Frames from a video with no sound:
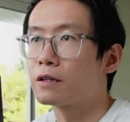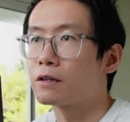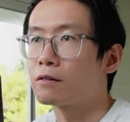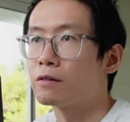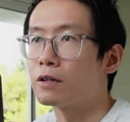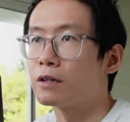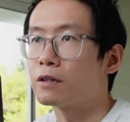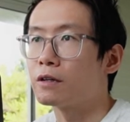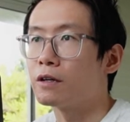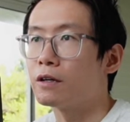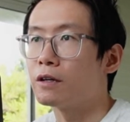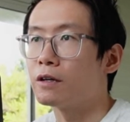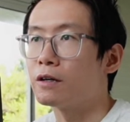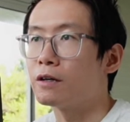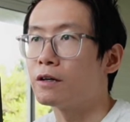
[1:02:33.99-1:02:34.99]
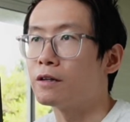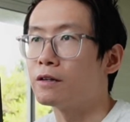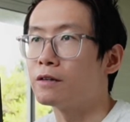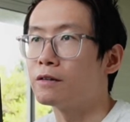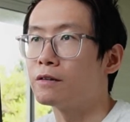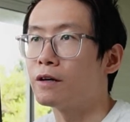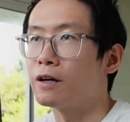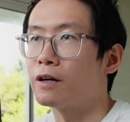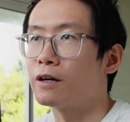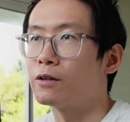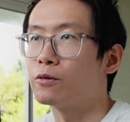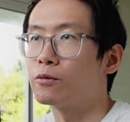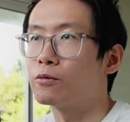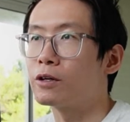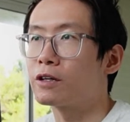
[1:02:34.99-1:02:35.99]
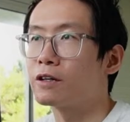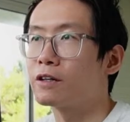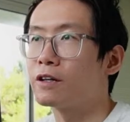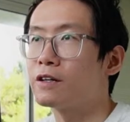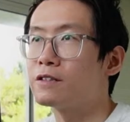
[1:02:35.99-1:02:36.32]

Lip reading: right? And I don't recognize